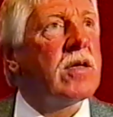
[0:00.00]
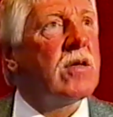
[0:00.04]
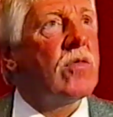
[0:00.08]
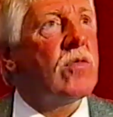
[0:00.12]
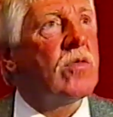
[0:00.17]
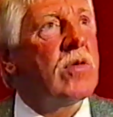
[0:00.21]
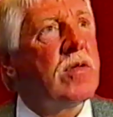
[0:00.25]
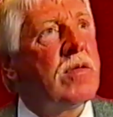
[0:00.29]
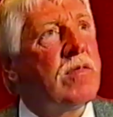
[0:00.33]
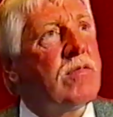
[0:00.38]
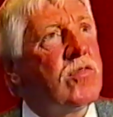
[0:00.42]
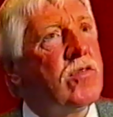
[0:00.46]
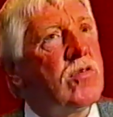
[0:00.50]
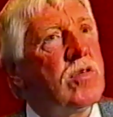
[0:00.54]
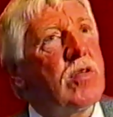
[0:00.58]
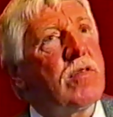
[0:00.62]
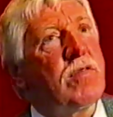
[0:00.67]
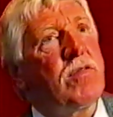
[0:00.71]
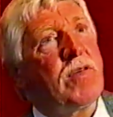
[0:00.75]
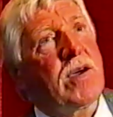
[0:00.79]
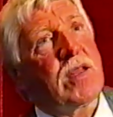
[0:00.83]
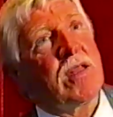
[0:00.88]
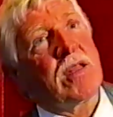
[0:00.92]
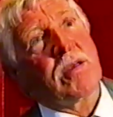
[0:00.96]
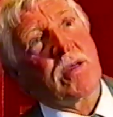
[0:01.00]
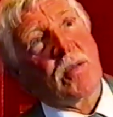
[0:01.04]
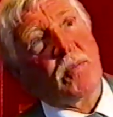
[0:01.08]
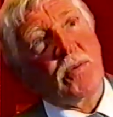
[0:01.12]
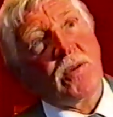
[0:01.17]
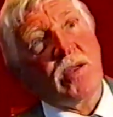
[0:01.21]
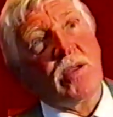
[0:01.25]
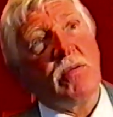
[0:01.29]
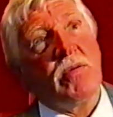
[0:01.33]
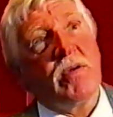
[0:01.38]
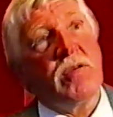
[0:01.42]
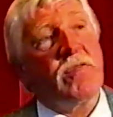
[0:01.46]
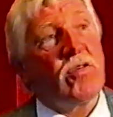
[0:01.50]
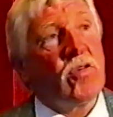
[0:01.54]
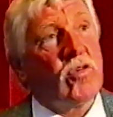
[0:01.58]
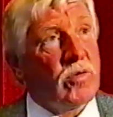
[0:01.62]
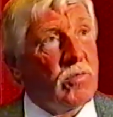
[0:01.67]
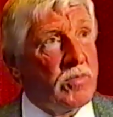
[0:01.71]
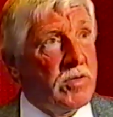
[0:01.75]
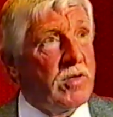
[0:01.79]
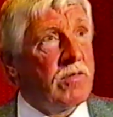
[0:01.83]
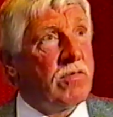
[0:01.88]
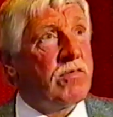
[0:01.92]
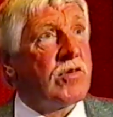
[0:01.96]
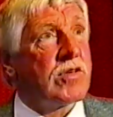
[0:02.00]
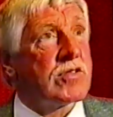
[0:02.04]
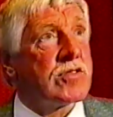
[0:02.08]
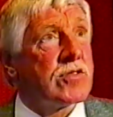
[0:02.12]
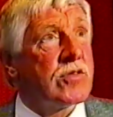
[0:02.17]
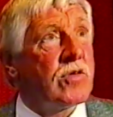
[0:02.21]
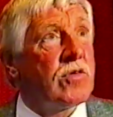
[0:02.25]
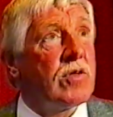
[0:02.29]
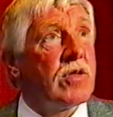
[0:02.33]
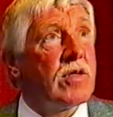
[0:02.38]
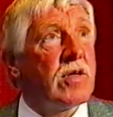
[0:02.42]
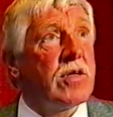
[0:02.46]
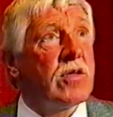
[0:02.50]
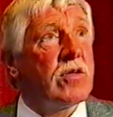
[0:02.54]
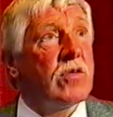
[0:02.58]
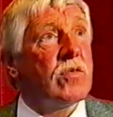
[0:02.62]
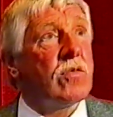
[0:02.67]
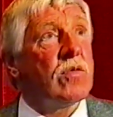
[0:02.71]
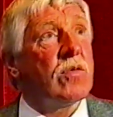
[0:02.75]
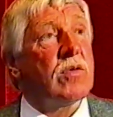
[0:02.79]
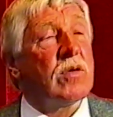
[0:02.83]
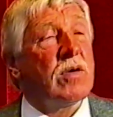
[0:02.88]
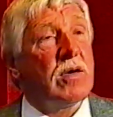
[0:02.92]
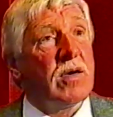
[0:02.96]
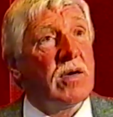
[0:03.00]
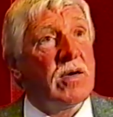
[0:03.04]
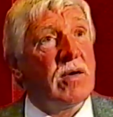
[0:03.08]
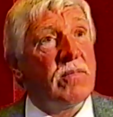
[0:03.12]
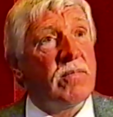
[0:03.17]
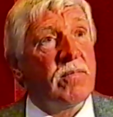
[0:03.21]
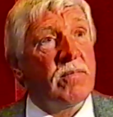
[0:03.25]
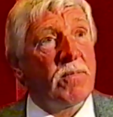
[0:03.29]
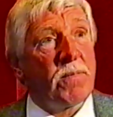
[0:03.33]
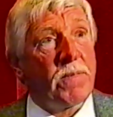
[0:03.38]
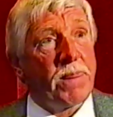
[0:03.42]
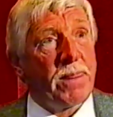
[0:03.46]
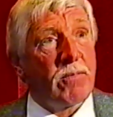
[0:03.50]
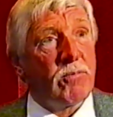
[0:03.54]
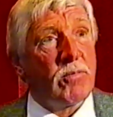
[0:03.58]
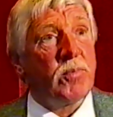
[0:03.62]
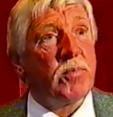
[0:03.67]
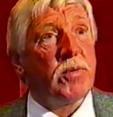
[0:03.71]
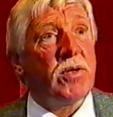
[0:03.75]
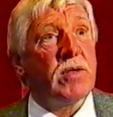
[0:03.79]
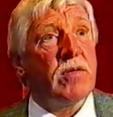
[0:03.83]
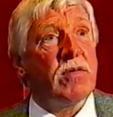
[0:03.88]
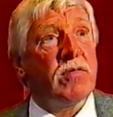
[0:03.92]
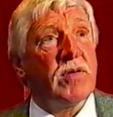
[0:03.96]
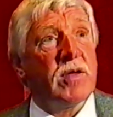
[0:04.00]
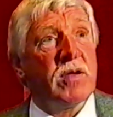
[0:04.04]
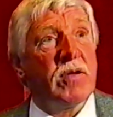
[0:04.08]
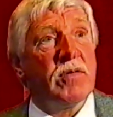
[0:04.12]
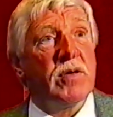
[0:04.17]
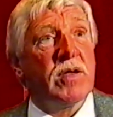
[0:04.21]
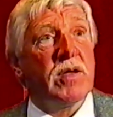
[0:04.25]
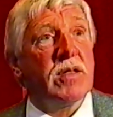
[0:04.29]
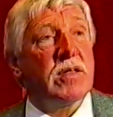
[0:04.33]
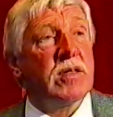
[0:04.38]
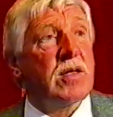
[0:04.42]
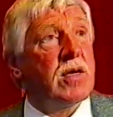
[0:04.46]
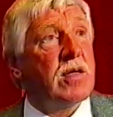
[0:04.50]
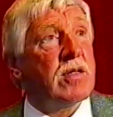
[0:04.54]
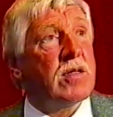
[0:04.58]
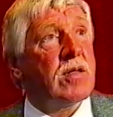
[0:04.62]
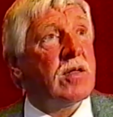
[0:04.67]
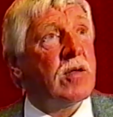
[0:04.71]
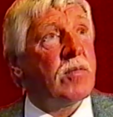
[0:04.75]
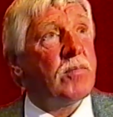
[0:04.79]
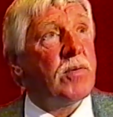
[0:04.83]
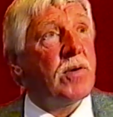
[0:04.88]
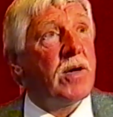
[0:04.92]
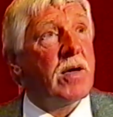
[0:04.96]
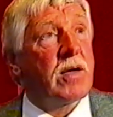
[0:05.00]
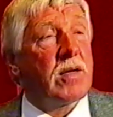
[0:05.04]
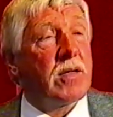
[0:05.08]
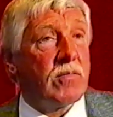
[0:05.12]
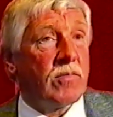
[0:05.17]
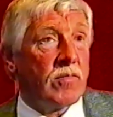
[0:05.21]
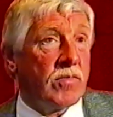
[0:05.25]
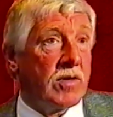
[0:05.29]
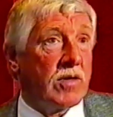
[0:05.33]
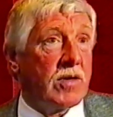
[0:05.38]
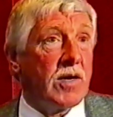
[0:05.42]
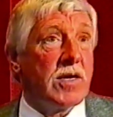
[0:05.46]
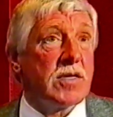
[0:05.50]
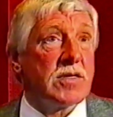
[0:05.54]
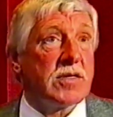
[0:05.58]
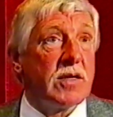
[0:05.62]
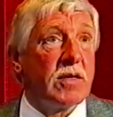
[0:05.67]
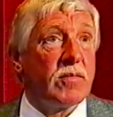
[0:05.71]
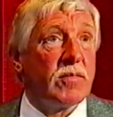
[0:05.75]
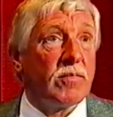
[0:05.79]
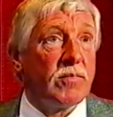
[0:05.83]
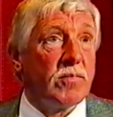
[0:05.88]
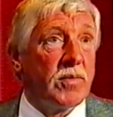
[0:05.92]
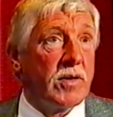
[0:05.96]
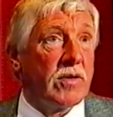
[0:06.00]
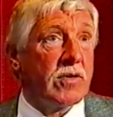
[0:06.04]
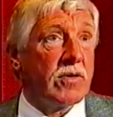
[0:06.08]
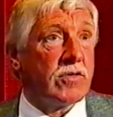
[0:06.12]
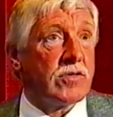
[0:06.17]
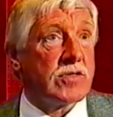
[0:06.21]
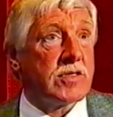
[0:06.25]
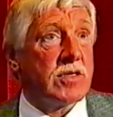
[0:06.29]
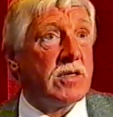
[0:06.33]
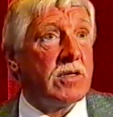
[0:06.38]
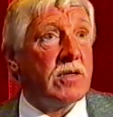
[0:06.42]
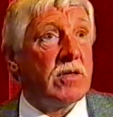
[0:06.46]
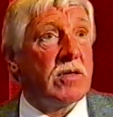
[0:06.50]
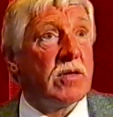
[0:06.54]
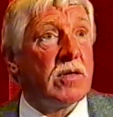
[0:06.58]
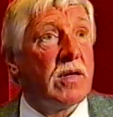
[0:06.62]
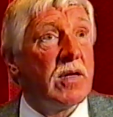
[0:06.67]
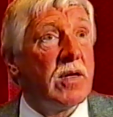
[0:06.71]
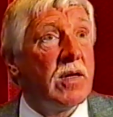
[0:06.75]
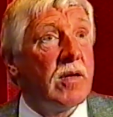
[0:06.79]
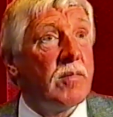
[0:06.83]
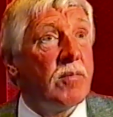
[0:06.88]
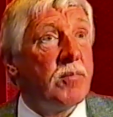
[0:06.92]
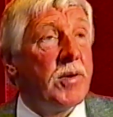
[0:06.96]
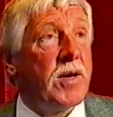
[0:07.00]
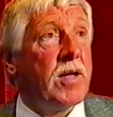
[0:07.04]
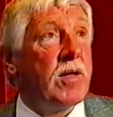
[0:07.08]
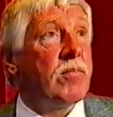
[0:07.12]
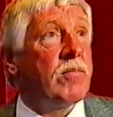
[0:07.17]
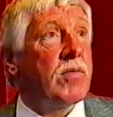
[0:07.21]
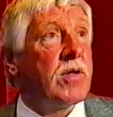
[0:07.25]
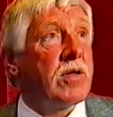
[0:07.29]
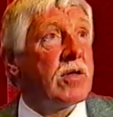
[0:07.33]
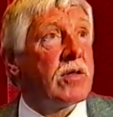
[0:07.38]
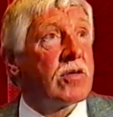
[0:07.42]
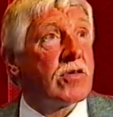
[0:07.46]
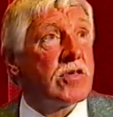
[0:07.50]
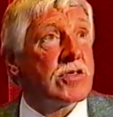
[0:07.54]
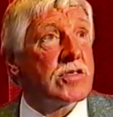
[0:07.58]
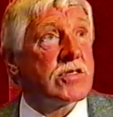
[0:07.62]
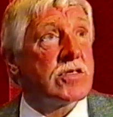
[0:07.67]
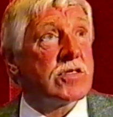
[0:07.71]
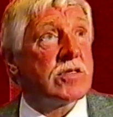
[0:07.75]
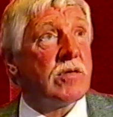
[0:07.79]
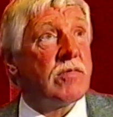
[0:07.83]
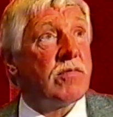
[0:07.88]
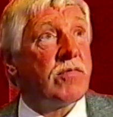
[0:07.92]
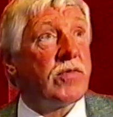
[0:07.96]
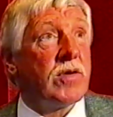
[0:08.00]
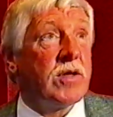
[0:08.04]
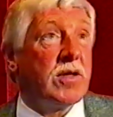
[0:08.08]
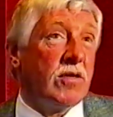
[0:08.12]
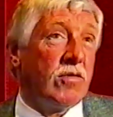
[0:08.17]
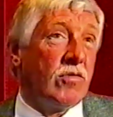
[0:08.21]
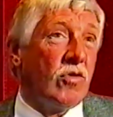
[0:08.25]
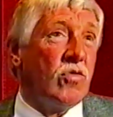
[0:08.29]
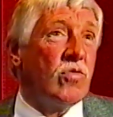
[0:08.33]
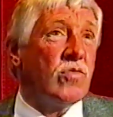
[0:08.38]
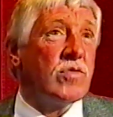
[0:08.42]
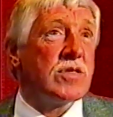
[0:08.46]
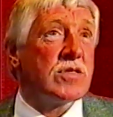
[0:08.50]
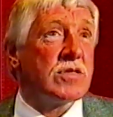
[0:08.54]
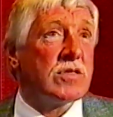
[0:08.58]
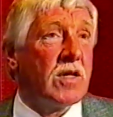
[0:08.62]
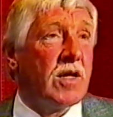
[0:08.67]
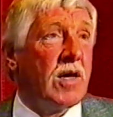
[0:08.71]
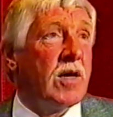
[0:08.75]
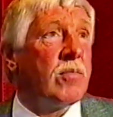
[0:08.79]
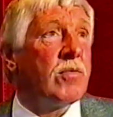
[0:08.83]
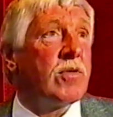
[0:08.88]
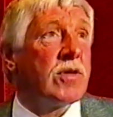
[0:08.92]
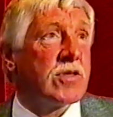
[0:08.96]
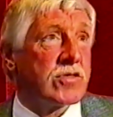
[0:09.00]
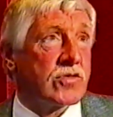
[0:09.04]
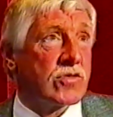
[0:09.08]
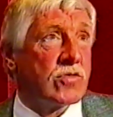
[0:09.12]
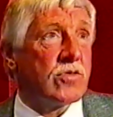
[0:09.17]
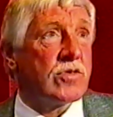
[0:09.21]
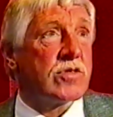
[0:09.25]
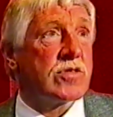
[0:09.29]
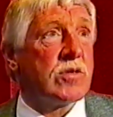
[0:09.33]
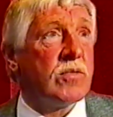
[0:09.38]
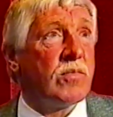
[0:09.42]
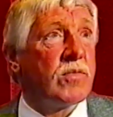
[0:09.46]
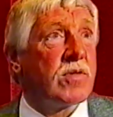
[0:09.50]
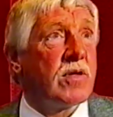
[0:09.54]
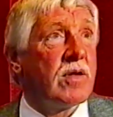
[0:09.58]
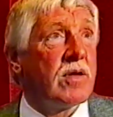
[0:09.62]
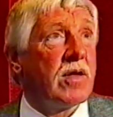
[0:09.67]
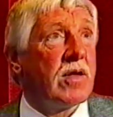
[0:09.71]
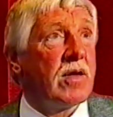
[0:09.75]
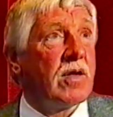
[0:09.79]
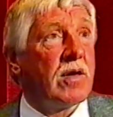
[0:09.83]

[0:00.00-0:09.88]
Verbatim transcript: you know, and in view of the fact that we're playing away from home in the first round, like, you know, um, we played it very, very tight at the back, and the guys like Big Gilzean, Penman and Cousins up front, you're always liable to score something and